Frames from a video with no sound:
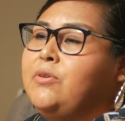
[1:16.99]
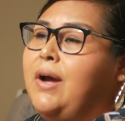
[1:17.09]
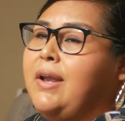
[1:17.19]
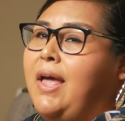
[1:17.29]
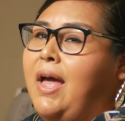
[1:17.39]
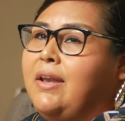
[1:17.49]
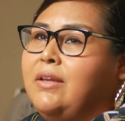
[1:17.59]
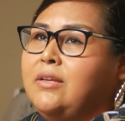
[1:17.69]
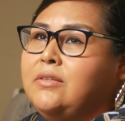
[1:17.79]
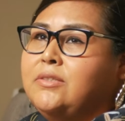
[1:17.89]
You got to add
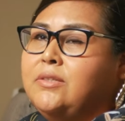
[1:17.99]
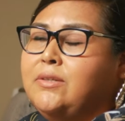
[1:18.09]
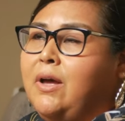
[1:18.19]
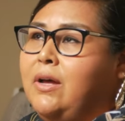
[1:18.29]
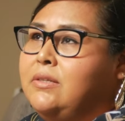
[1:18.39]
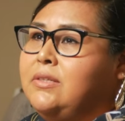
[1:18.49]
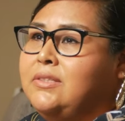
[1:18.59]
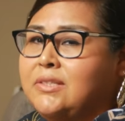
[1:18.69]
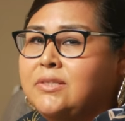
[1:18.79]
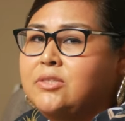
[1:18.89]
in the, uh, the
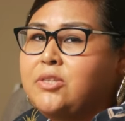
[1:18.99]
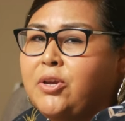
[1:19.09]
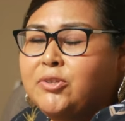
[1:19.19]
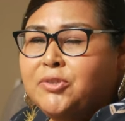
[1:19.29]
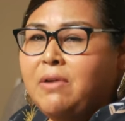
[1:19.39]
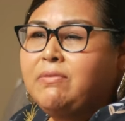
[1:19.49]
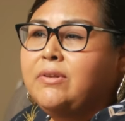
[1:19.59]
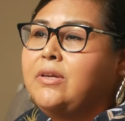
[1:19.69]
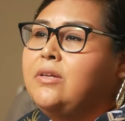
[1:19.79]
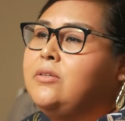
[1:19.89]
distance that you're
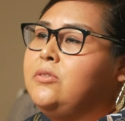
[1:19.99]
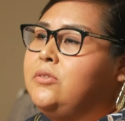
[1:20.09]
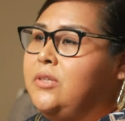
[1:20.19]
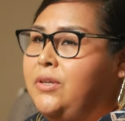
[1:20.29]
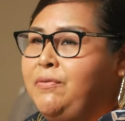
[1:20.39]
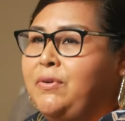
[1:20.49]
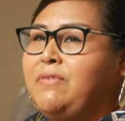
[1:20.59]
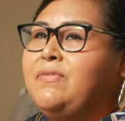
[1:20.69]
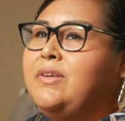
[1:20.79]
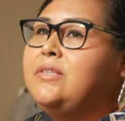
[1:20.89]
traveling, delivery
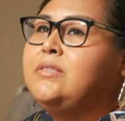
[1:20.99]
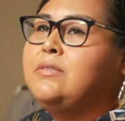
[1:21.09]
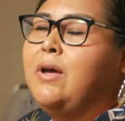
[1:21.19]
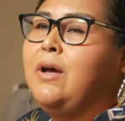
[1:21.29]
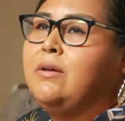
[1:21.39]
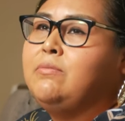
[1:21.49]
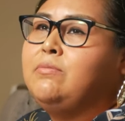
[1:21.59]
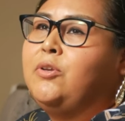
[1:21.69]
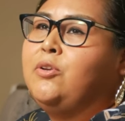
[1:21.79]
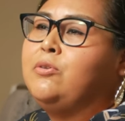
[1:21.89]
fees. Uh,
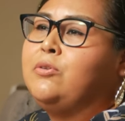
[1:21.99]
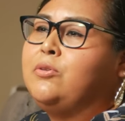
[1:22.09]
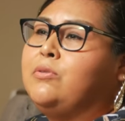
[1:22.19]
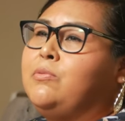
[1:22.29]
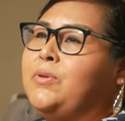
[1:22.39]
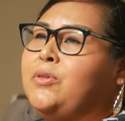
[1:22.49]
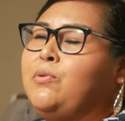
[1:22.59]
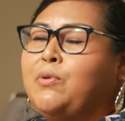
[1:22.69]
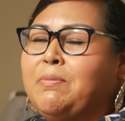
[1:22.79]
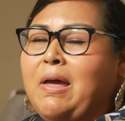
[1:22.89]
you know, with
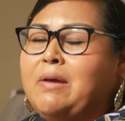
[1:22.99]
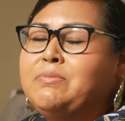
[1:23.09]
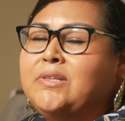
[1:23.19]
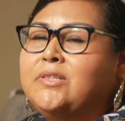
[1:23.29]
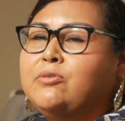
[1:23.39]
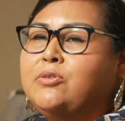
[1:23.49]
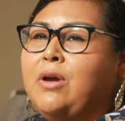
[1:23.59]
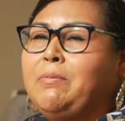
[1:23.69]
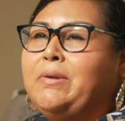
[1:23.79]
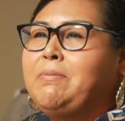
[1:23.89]
Google Maps it tells you
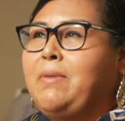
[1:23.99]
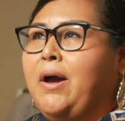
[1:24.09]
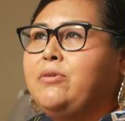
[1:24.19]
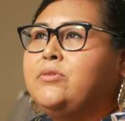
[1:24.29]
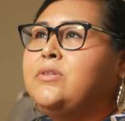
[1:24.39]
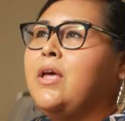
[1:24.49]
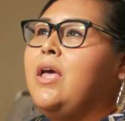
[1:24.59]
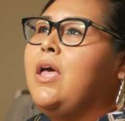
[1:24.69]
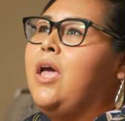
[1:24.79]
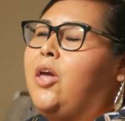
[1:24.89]
how many miles,
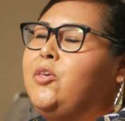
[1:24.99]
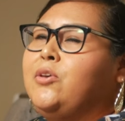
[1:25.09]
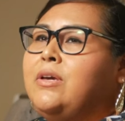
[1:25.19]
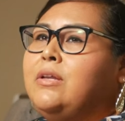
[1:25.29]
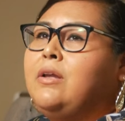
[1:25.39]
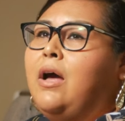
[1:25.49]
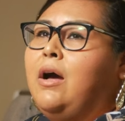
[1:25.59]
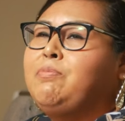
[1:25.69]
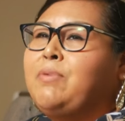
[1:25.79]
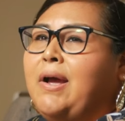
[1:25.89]
and you can
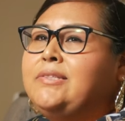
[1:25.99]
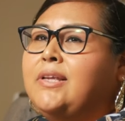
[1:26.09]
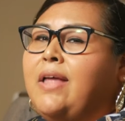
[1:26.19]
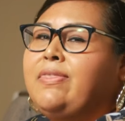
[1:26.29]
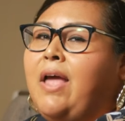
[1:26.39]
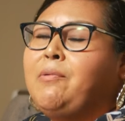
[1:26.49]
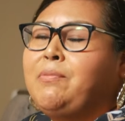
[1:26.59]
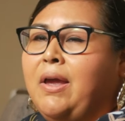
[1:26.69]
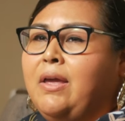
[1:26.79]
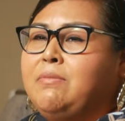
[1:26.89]
uh, price it at that
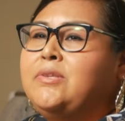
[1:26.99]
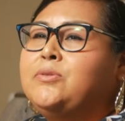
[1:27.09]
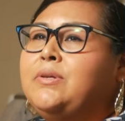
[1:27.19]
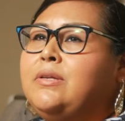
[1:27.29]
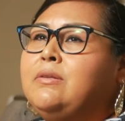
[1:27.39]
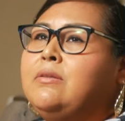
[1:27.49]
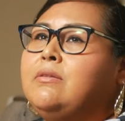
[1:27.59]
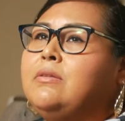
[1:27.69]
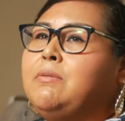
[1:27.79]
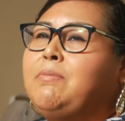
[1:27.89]
rate between
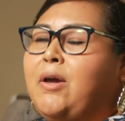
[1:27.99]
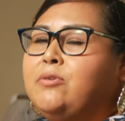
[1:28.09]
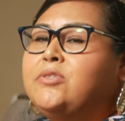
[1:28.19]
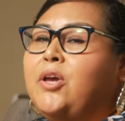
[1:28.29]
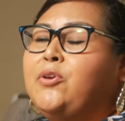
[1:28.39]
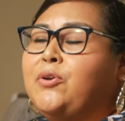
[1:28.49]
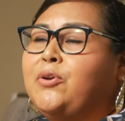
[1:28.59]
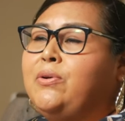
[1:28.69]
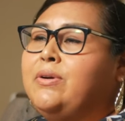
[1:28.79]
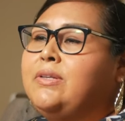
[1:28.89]
the miles that you're
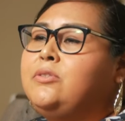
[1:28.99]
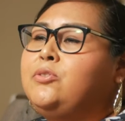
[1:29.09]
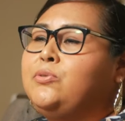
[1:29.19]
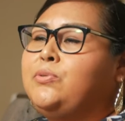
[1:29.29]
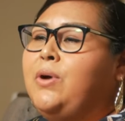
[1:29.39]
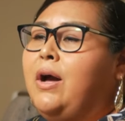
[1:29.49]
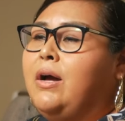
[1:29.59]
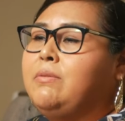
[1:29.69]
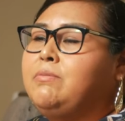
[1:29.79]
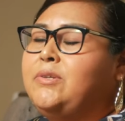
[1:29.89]
going to
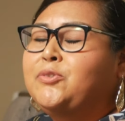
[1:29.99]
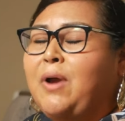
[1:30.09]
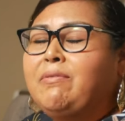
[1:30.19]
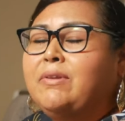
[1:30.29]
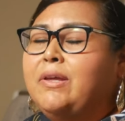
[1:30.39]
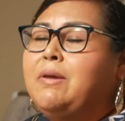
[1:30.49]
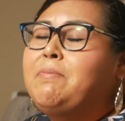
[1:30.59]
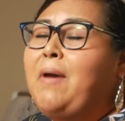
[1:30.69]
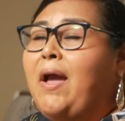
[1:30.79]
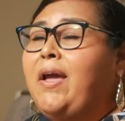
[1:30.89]
uh, be traveling
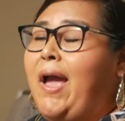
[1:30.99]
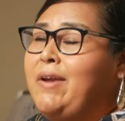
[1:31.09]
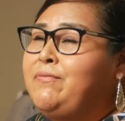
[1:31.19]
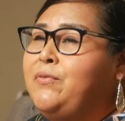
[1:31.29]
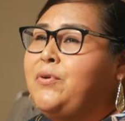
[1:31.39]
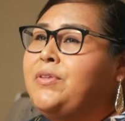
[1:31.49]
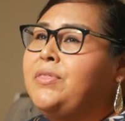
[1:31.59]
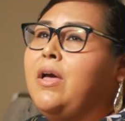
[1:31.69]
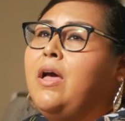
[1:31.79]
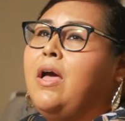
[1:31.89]
back and
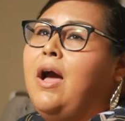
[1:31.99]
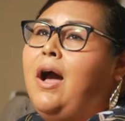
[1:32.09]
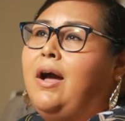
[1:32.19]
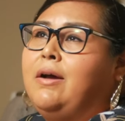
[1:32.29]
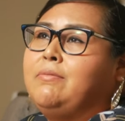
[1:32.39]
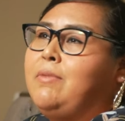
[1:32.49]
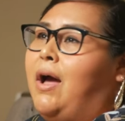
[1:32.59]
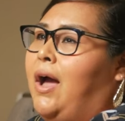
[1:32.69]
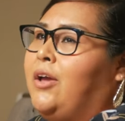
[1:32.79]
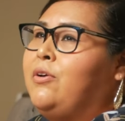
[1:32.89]
forth. Um,
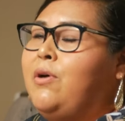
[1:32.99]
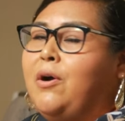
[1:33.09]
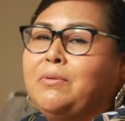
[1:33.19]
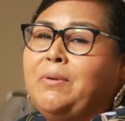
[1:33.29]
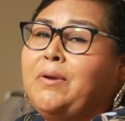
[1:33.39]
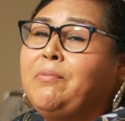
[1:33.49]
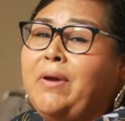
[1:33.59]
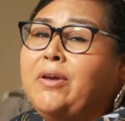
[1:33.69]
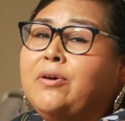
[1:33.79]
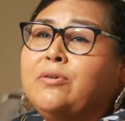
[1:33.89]
I go all the way to
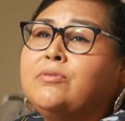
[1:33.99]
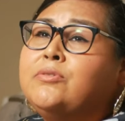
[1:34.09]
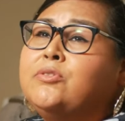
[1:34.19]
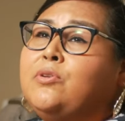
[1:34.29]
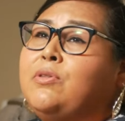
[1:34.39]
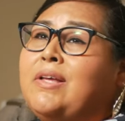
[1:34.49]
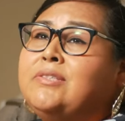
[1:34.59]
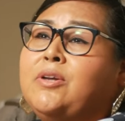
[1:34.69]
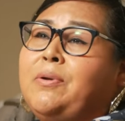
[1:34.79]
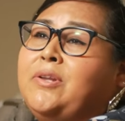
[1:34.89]
Waco, so
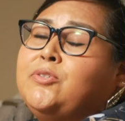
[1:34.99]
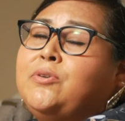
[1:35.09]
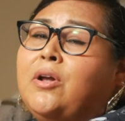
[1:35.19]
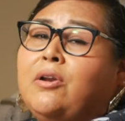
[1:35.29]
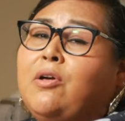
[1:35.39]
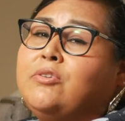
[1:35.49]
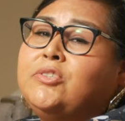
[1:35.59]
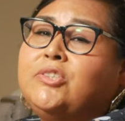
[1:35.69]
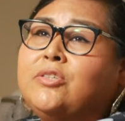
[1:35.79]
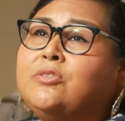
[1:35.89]
that's already two hundred
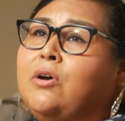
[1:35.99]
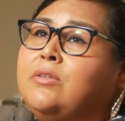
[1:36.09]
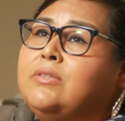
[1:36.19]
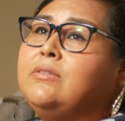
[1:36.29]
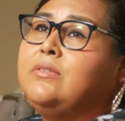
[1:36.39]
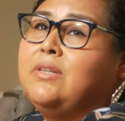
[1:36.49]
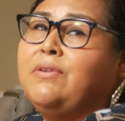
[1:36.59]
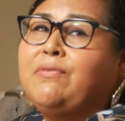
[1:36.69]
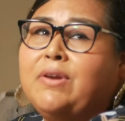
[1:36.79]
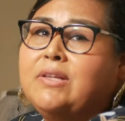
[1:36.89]
dollars just on
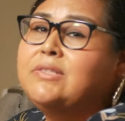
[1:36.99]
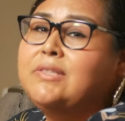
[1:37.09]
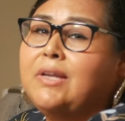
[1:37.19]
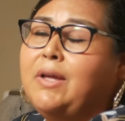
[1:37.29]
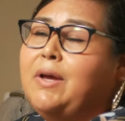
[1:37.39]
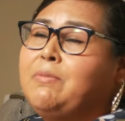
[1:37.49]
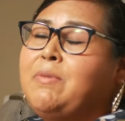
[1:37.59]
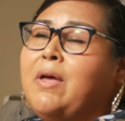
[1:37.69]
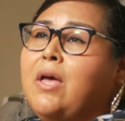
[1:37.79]
delivery and setting up.